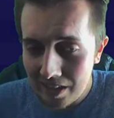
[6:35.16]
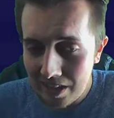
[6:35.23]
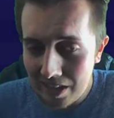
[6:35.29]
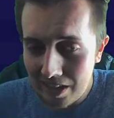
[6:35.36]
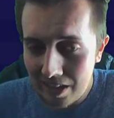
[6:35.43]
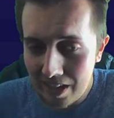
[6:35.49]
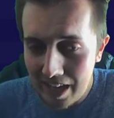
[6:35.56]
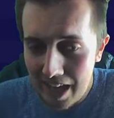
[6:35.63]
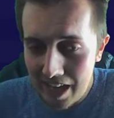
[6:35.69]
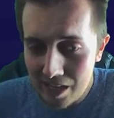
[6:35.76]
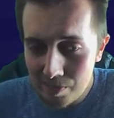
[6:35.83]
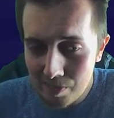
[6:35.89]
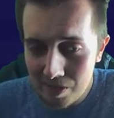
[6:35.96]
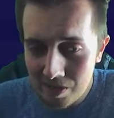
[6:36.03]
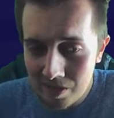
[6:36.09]

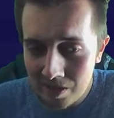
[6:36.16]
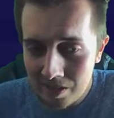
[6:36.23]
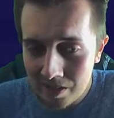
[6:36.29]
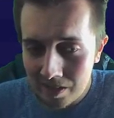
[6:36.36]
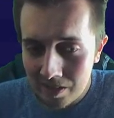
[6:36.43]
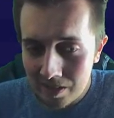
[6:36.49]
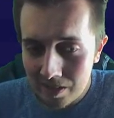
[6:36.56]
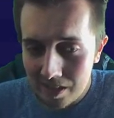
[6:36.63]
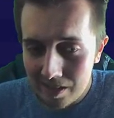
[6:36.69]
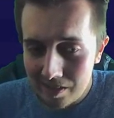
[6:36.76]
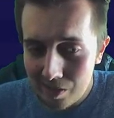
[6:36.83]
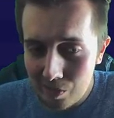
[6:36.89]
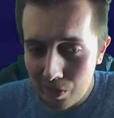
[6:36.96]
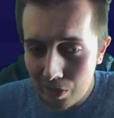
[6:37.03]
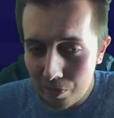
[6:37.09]
Griezmann. He's
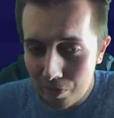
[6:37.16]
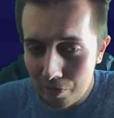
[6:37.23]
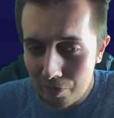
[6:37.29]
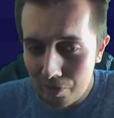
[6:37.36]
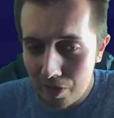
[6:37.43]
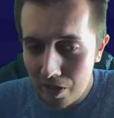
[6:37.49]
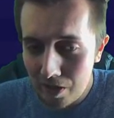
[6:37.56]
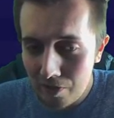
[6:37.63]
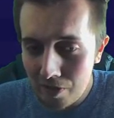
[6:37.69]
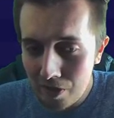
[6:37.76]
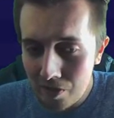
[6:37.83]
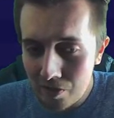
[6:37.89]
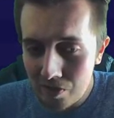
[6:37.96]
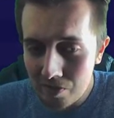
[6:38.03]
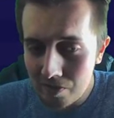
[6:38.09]
still going for
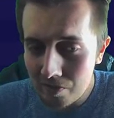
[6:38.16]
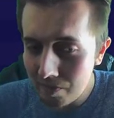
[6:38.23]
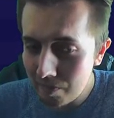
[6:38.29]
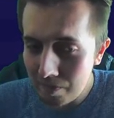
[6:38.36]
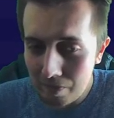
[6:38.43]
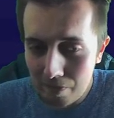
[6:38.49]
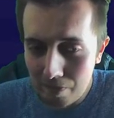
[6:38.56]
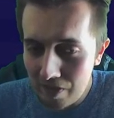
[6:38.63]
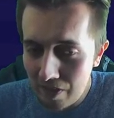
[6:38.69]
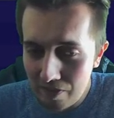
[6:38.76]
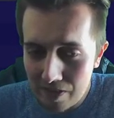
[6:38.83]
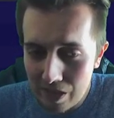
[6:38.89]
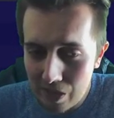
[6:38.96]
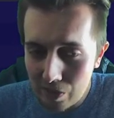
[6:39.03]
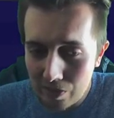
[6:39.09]

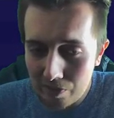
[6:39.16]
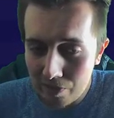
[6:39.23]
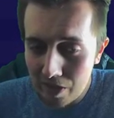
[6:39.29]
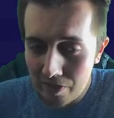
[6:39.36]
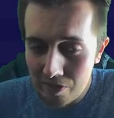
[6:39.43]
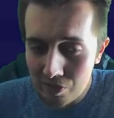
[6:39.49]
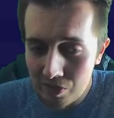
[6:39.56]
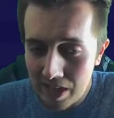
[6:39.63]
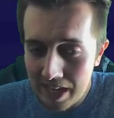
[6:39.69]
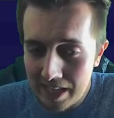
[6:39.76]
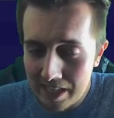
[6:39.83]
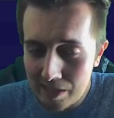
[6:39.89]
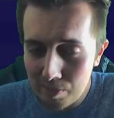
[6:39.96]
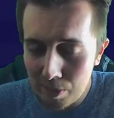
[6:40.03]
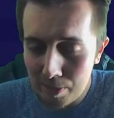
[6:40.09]
550 odd, 580, probably